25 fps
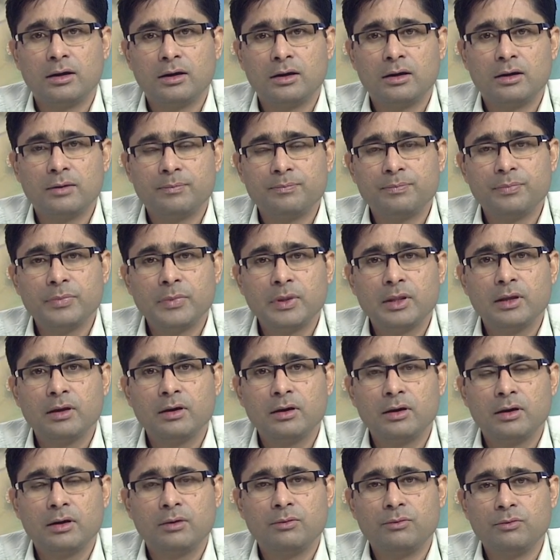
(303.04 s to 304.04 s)
uh,
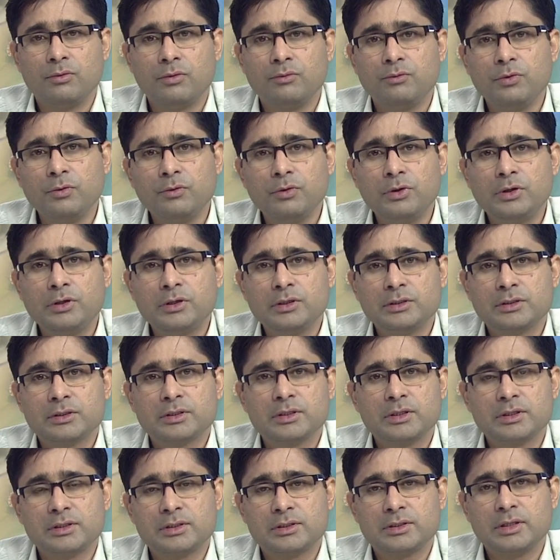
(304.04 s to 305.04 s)
we would
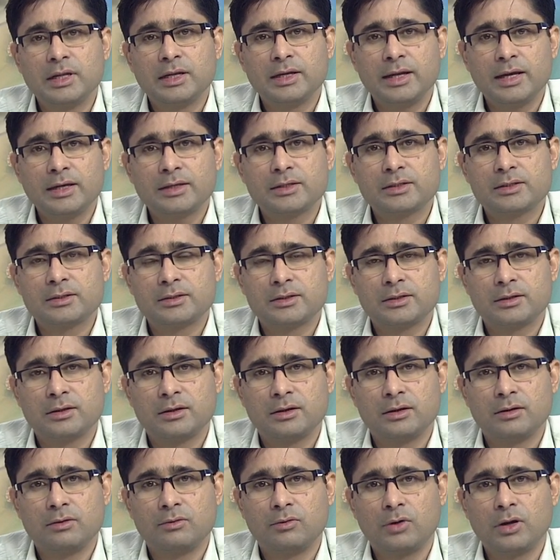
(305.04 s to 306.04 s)
discuss the next
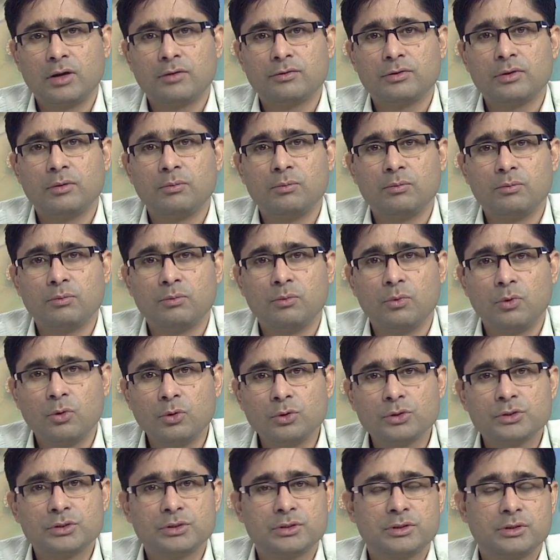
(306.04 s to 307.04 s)
one of the
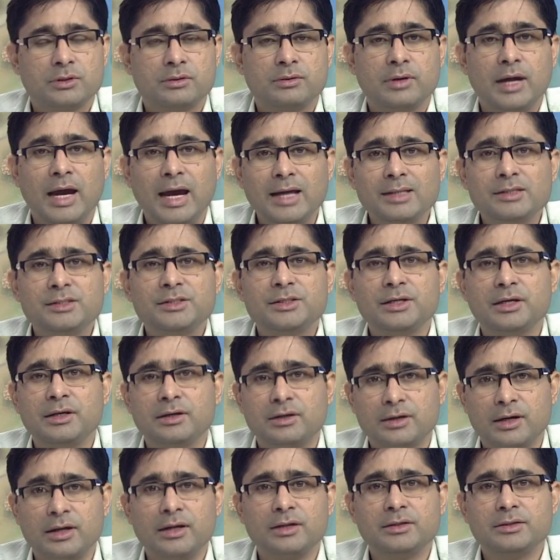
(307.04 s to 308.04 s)
most uh,
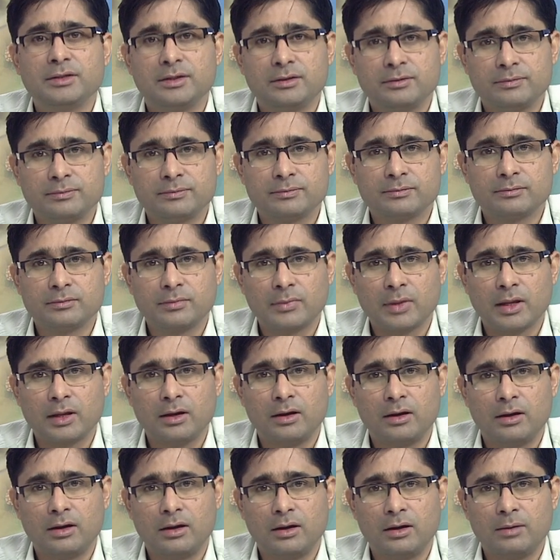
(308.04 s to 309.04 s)
ancient religion
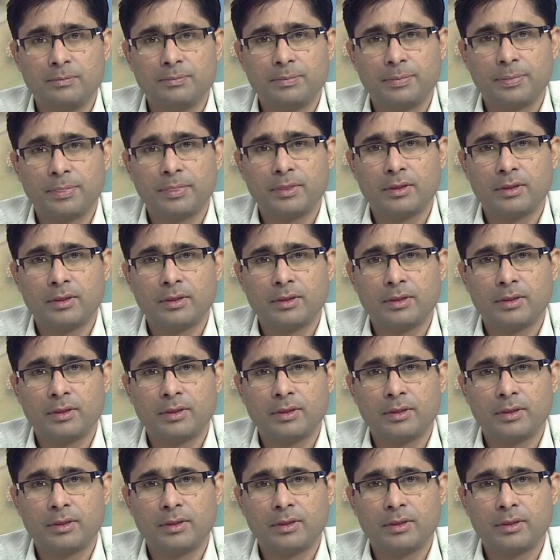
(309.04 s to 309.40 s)
uh,